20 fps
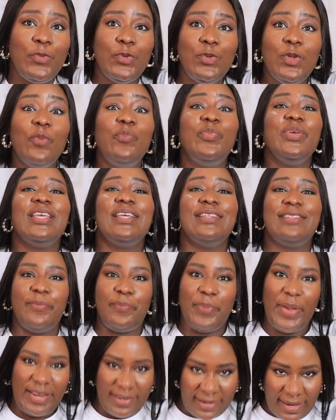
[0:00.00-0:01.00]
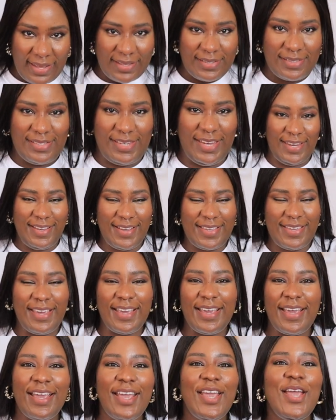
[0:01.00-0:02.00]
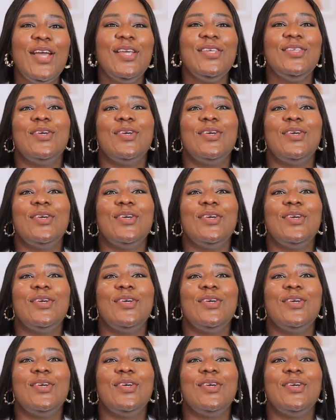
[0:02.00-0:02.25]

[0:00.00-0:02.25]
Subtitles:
you know, be independent, okay?